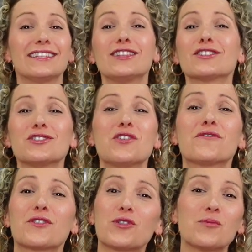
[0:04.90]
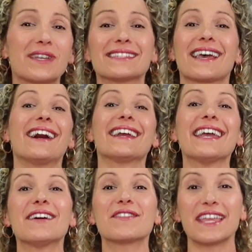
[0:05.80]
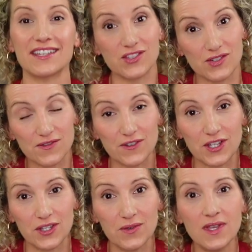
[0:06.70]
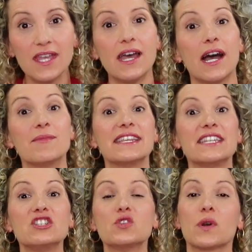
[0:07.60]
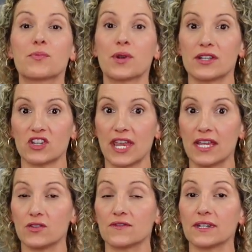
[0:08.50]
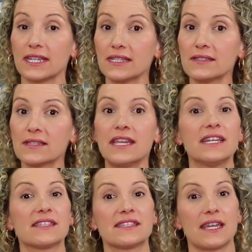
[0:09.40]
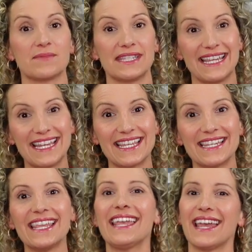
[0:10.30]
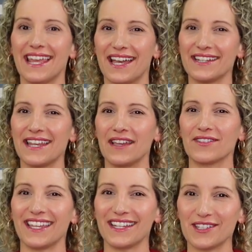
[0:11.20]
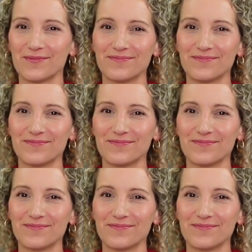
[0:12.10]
look no further because I have the answers for you. I'm going to teach you what project handover is, steps needed, and how to navigate it.